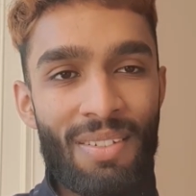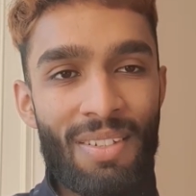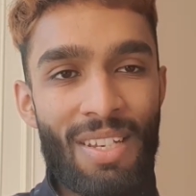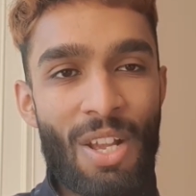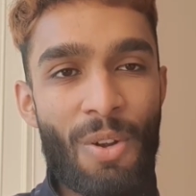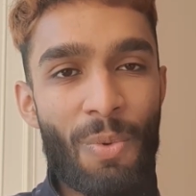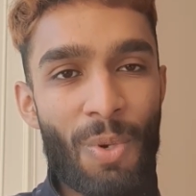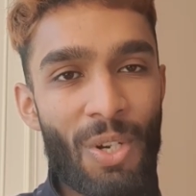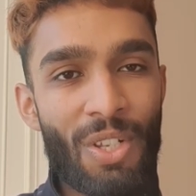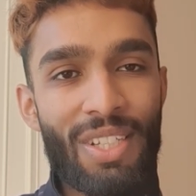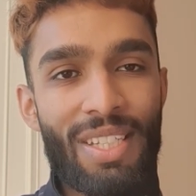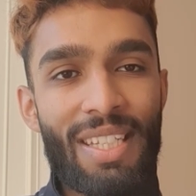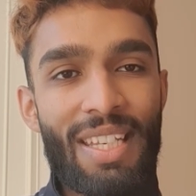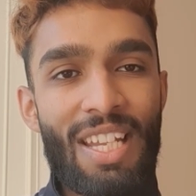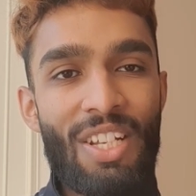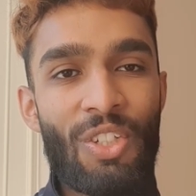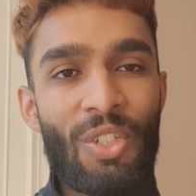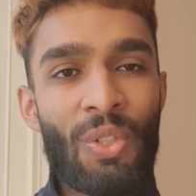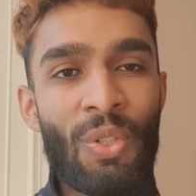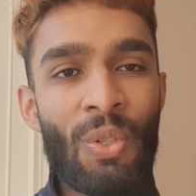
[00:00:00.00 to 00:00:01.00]
Now we're on
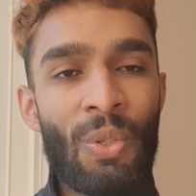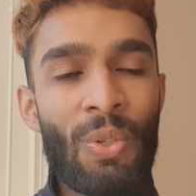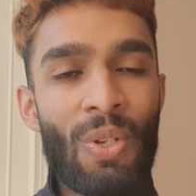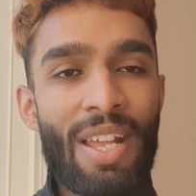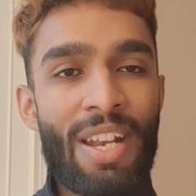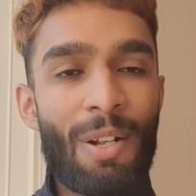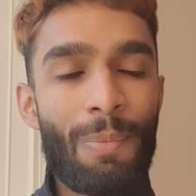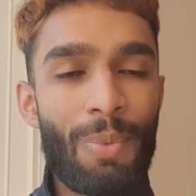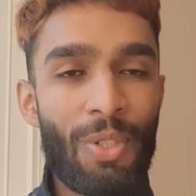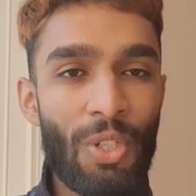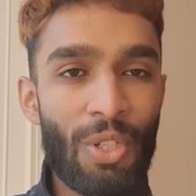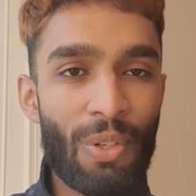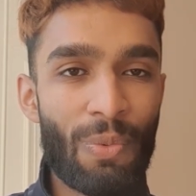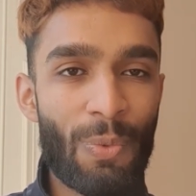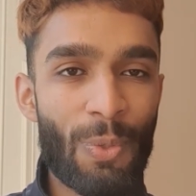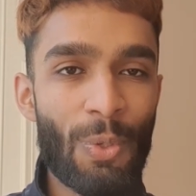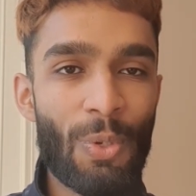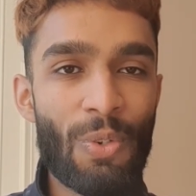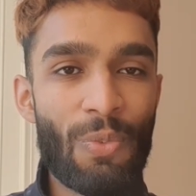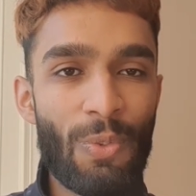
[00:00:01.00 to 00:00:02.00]
stage 2, and I'll be doing a
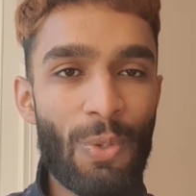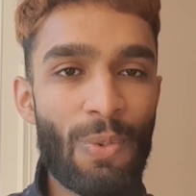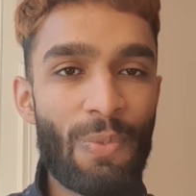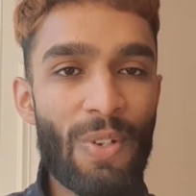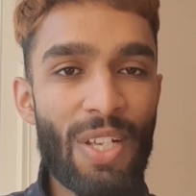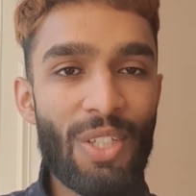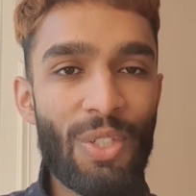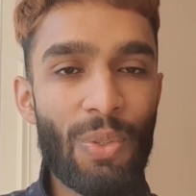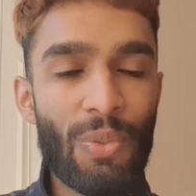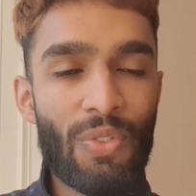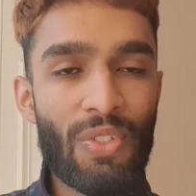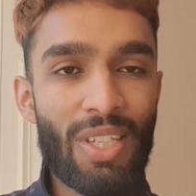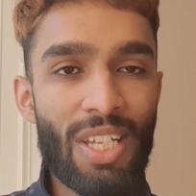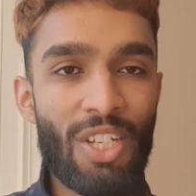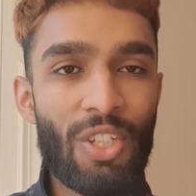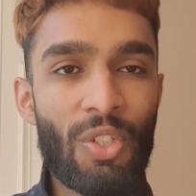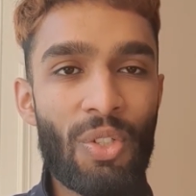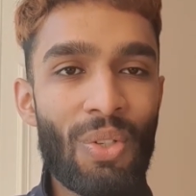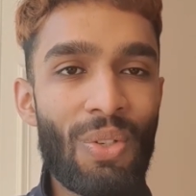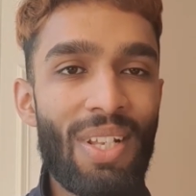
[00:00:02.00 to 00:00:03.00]
full review video of
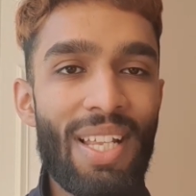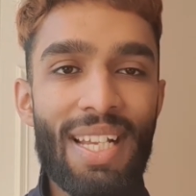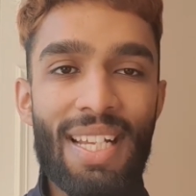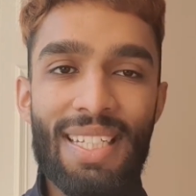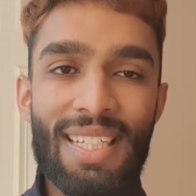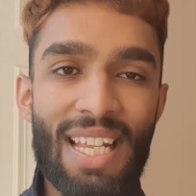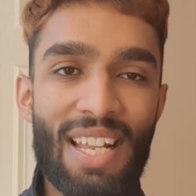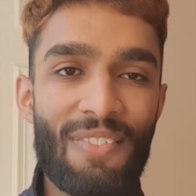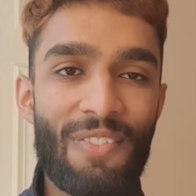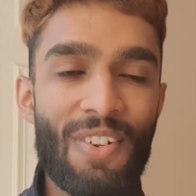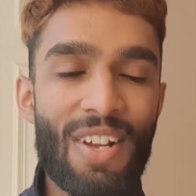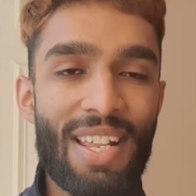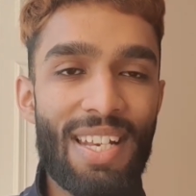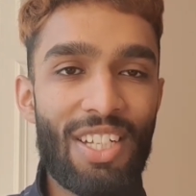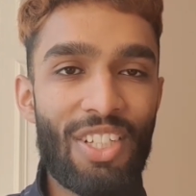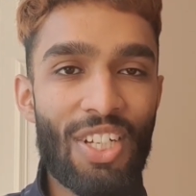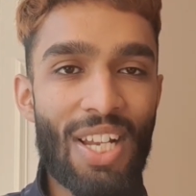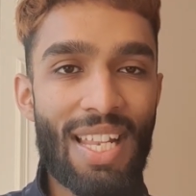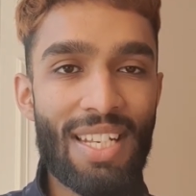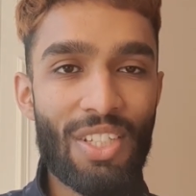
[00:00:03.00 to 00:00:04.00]
stage 2. Like I said, I've not
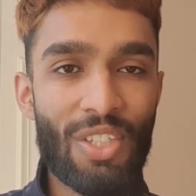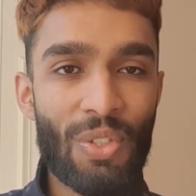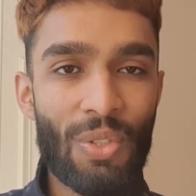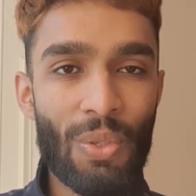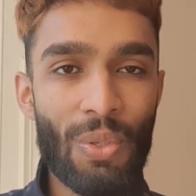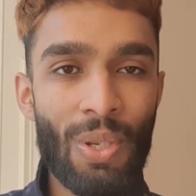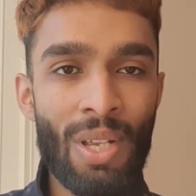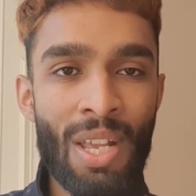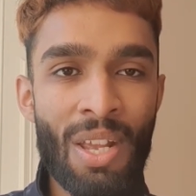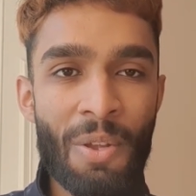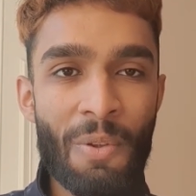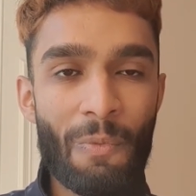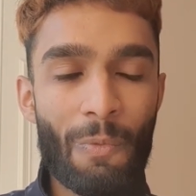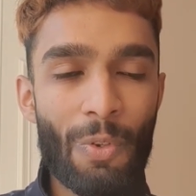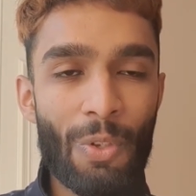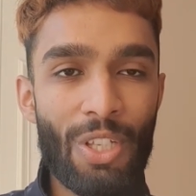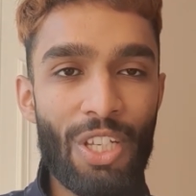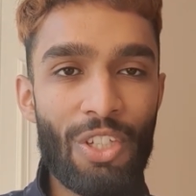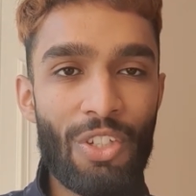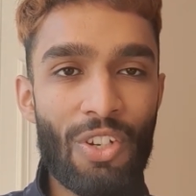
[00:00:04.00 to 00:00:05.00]
had a chance to
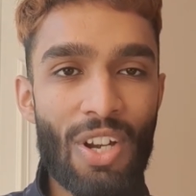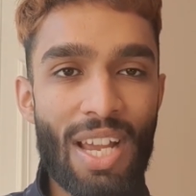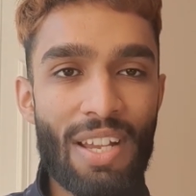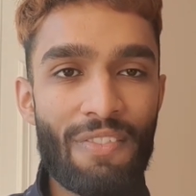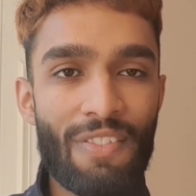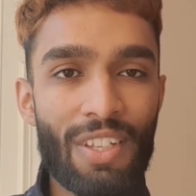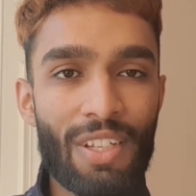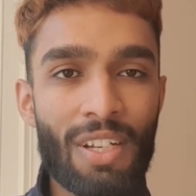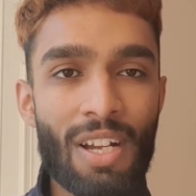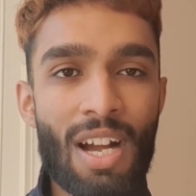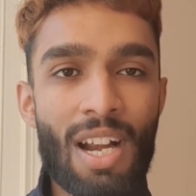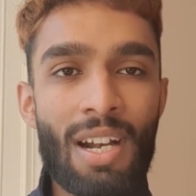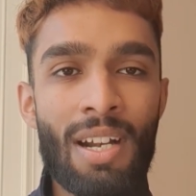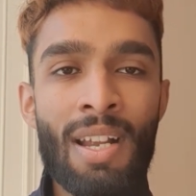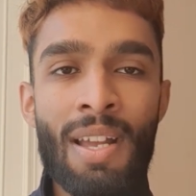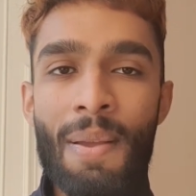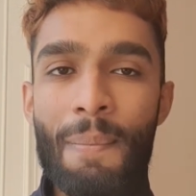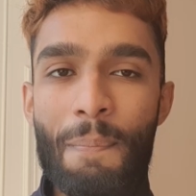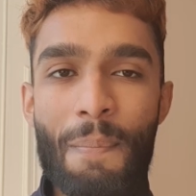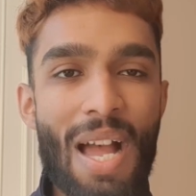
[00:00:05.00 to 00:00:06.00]
fully drive the
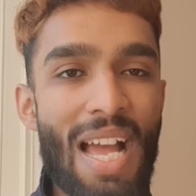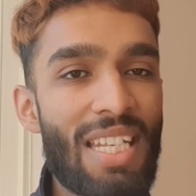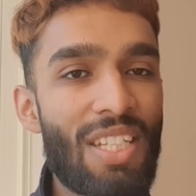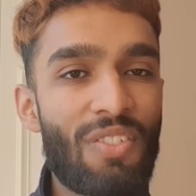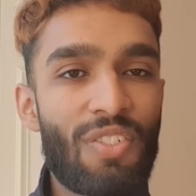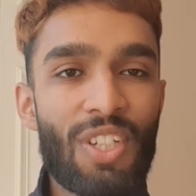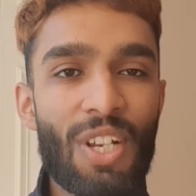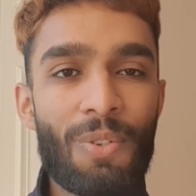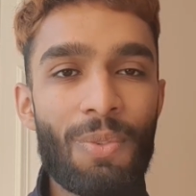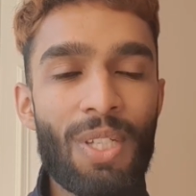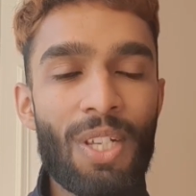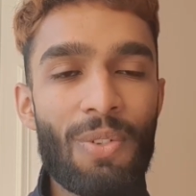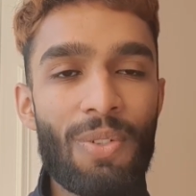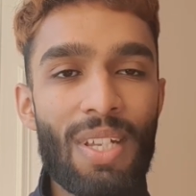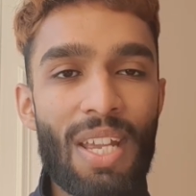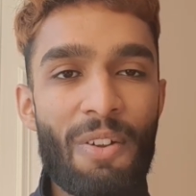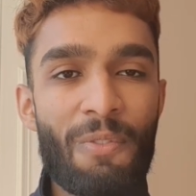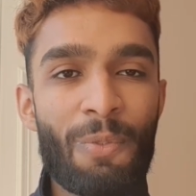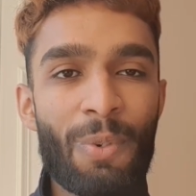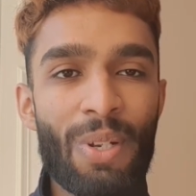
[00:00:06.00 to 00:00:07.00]
car. Massive shout out
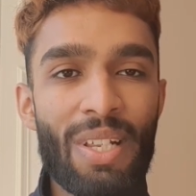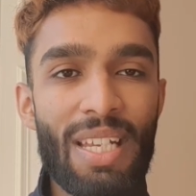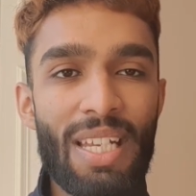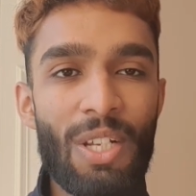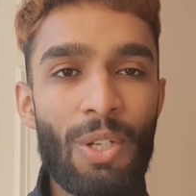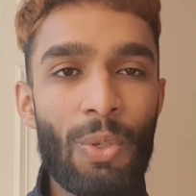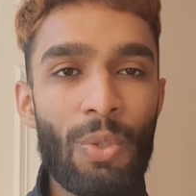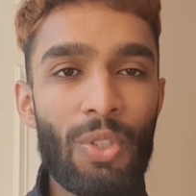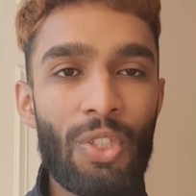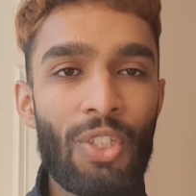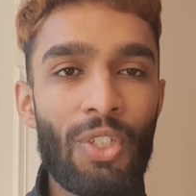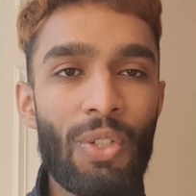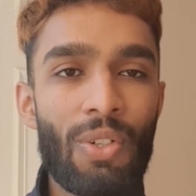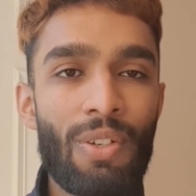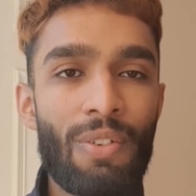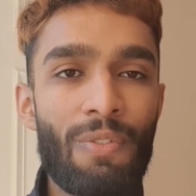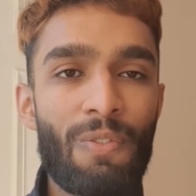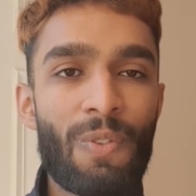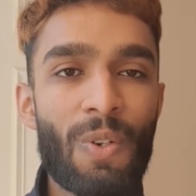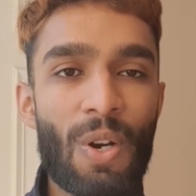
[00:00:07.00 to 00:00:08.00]
to everyone at
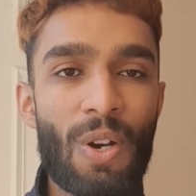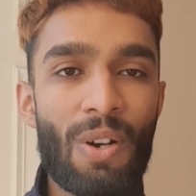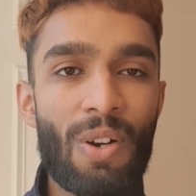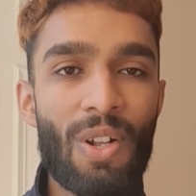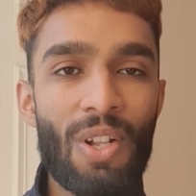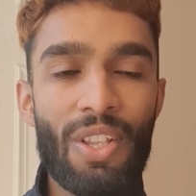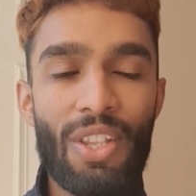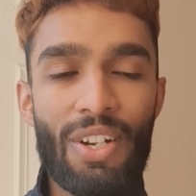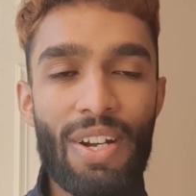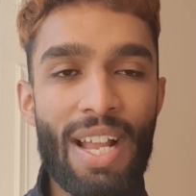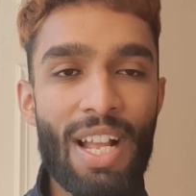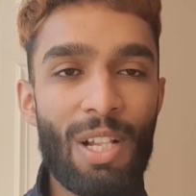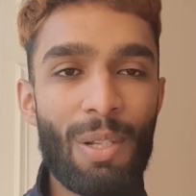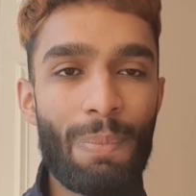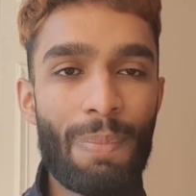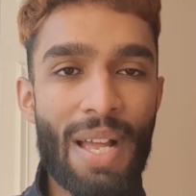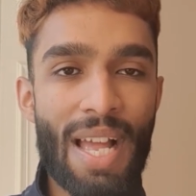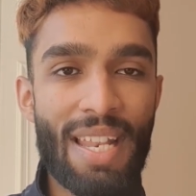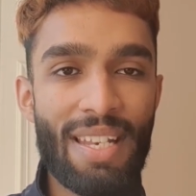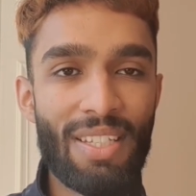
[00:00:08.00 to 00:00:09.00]
EcoTune for all their
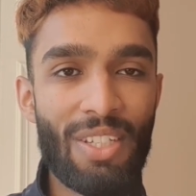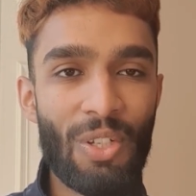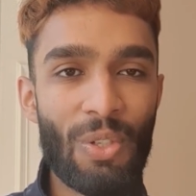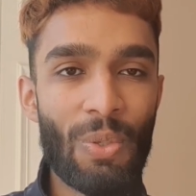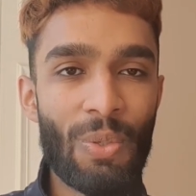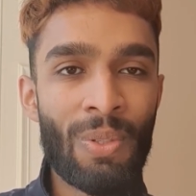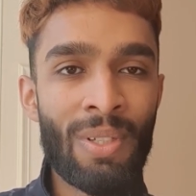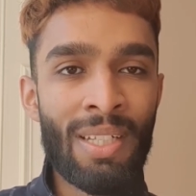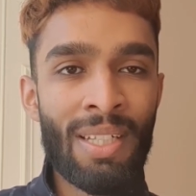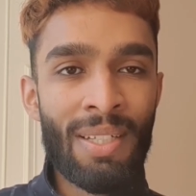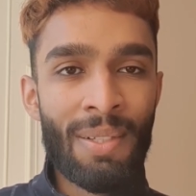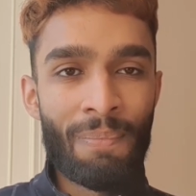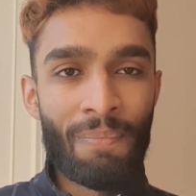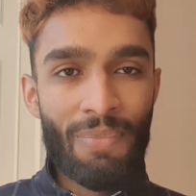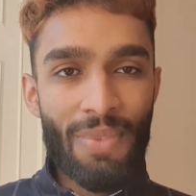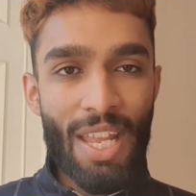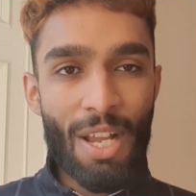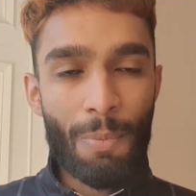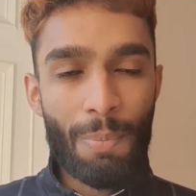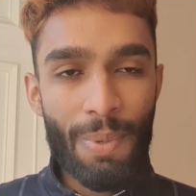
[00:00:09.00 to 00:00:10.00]
help and, you know,
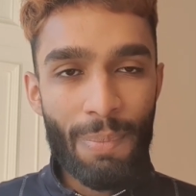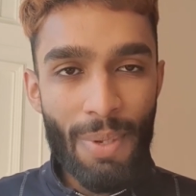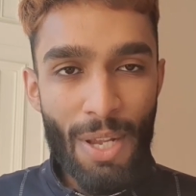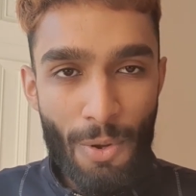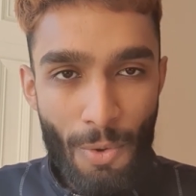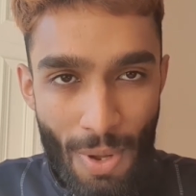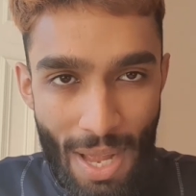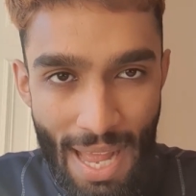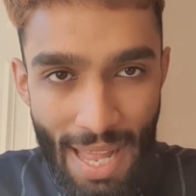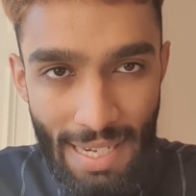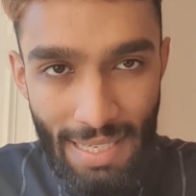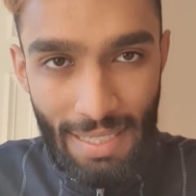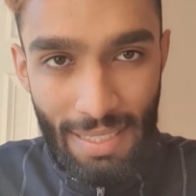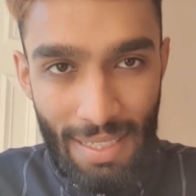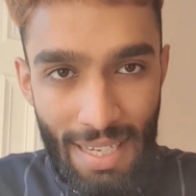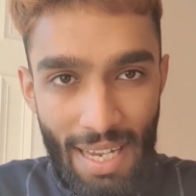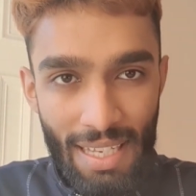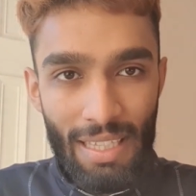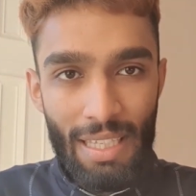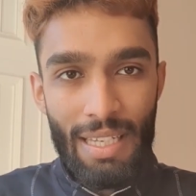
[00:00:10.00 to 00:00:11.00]
helping me out
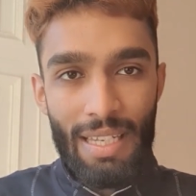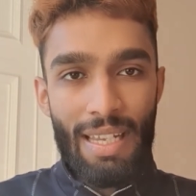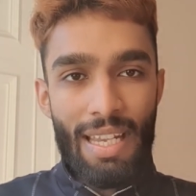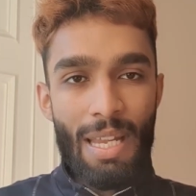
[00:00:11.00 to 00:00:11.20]
and getting the